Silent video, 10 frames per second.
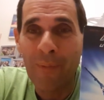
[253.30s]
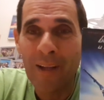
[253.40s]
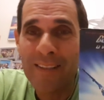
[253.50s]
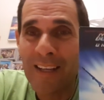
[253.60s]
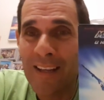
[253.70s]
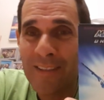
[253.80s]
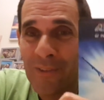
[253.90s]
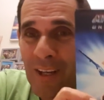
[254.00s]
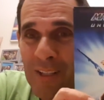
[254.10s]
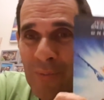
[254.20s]
I'm not saying it's the
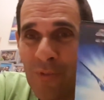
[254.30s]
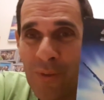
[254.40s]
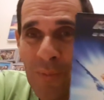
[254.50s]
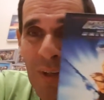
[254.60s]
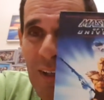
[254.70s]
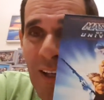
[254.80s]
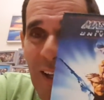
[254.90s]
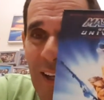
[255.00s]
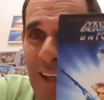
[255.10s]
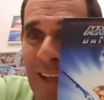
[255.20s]
greatest movie, but
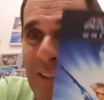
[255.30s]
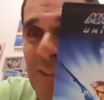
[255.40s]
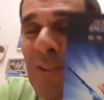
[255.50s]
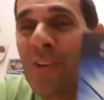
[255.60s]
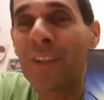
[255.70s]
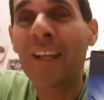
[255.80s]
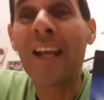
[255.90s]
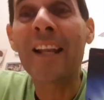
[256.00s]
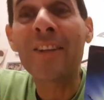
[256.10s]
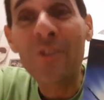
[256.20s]
it is certainly
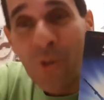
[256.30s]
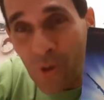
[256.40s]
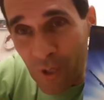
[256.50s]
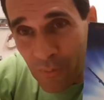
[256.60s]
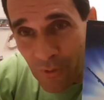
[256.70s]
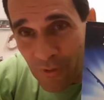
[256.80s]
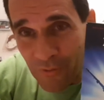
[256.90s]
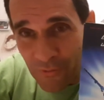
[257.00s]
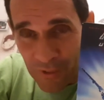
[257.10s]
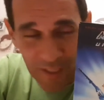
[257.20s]
an enjoyable
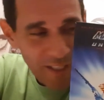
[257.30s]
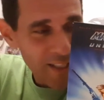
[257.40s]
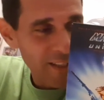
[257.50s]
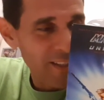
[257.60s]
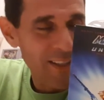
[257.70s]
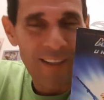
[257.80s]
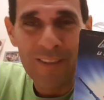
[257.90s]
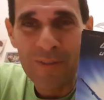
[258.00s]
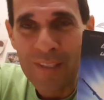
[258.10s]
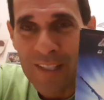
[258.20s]
flick and an
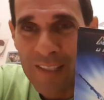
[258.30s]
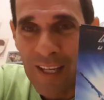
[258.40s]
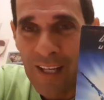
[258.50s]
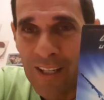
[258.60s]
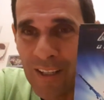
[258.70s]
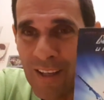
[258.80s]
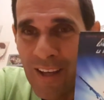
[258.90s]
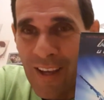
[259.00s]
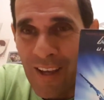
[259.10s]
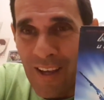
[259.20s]
interesting take
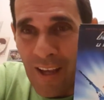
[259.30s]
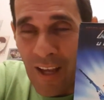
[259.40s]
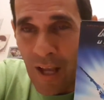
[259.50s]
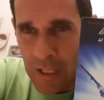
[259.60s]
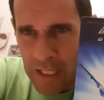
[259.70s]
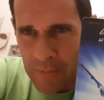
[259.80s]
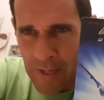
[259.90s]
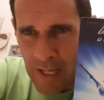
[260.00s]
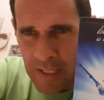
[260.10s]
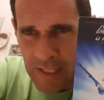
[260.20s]
on
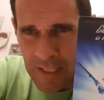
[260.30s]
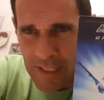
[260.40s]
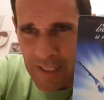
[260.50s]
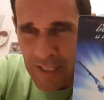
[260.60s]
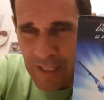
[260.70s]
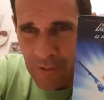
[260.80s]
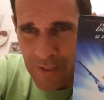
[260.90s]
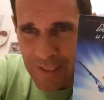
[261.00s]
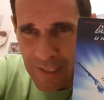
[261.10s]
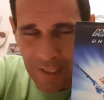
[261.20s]
He-Man and the
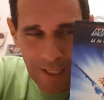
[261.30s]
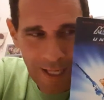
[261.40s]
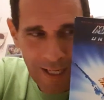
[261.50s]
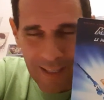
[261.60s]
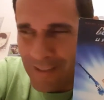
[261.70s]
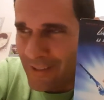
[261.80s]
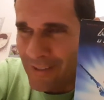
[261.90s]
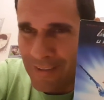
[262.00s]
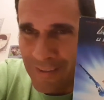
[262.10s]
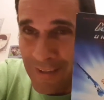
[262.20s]
rest of the gang.
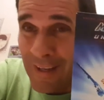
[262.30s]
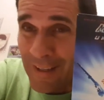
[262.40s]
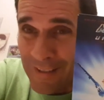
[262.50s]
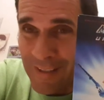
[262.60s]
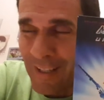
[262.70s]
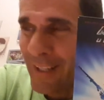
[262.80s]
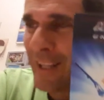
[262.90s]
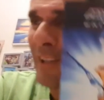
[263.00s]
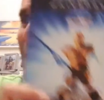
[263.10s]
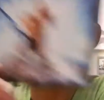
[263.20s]
Check it
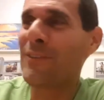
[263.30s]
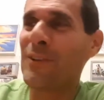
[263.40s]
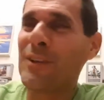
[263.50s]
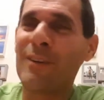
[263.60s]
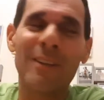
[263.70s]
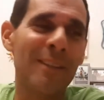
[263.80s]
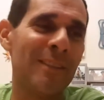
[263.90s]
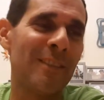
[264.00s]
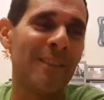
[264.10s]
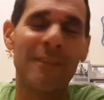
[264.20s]
out if you're
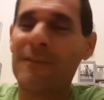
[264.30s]
curious.